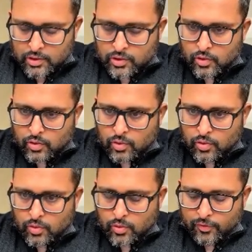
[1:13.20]

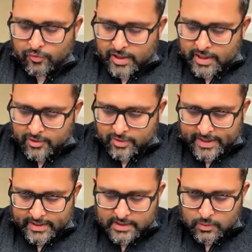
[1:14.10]
So we can
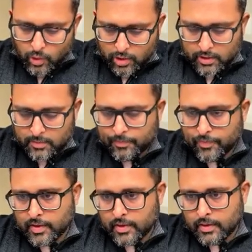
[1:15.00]
write this what?
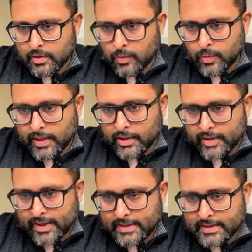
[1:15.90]
We can
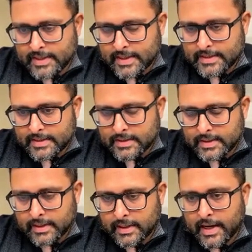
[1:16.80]
write this as this
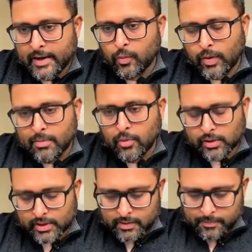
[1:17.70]
thing. And one
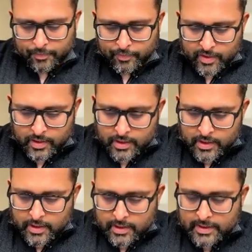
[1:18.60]
more thing,
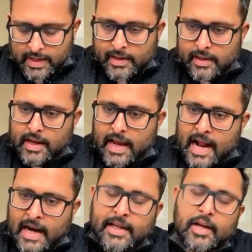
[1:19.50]
that
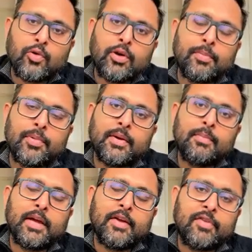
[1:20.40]
at
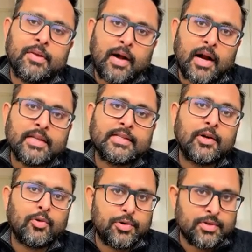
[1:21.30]
equilibrium, if demand is
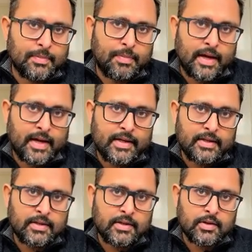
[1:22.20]
equal to supply,
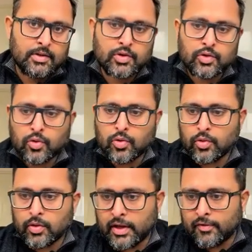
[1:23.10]

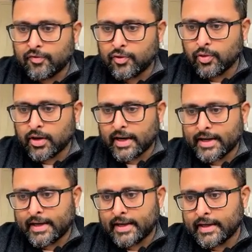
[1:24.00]
so if you are
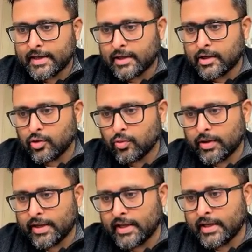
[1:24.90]
writing
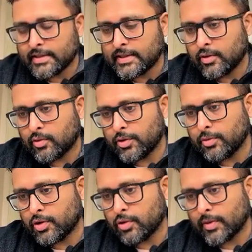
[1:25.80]
QD is equal
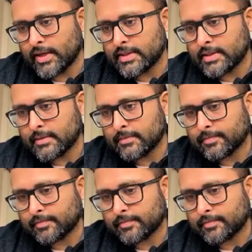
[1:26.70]
to QS,